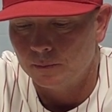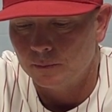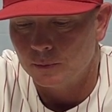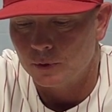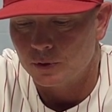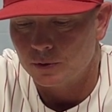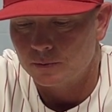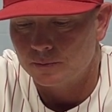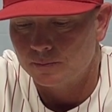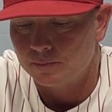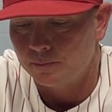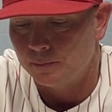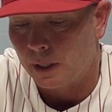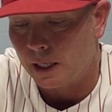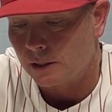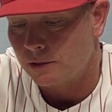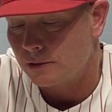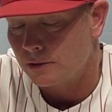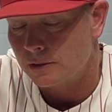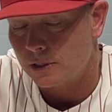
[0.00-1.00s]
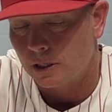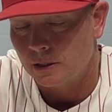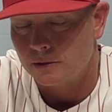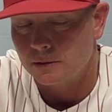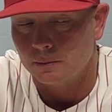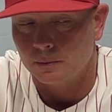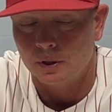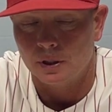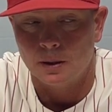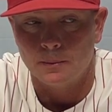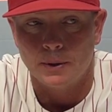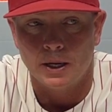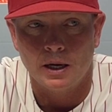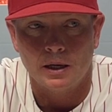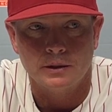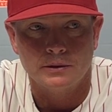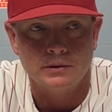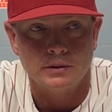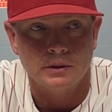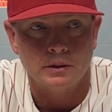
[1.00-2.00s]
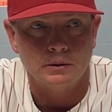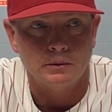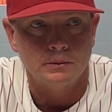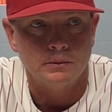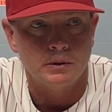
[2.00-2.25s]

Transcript: just Max has had some good at-bats, you know,